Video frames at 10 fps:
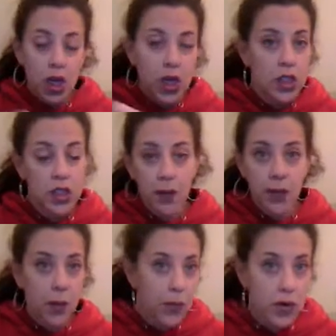some
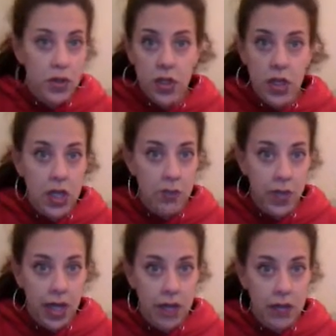numbers in
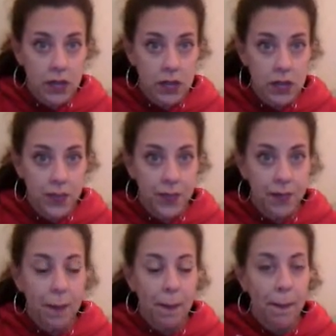place?
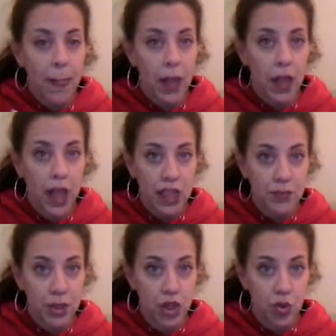Let's be
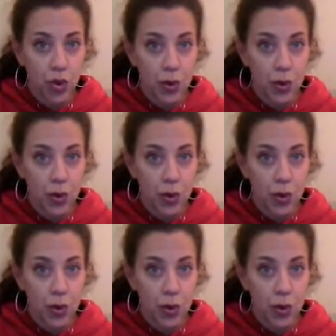sure.